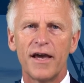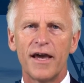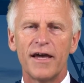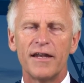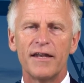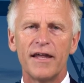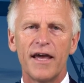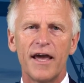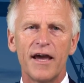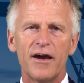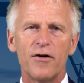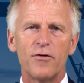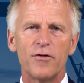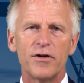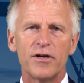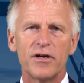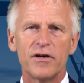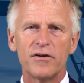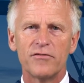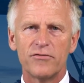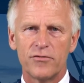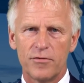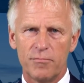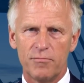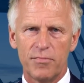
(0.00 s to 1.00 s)
and
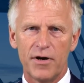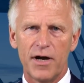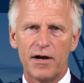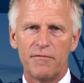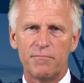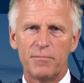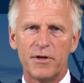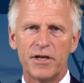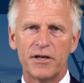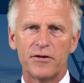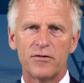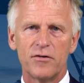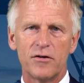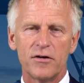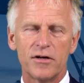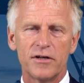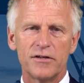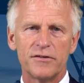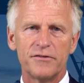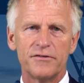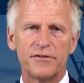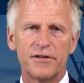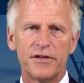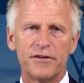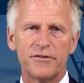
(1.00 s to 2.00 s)
areas or public
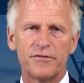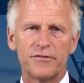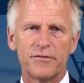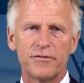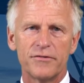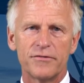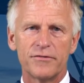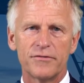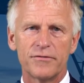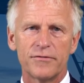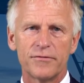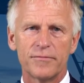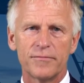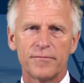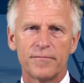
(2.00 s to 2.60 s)
organizations.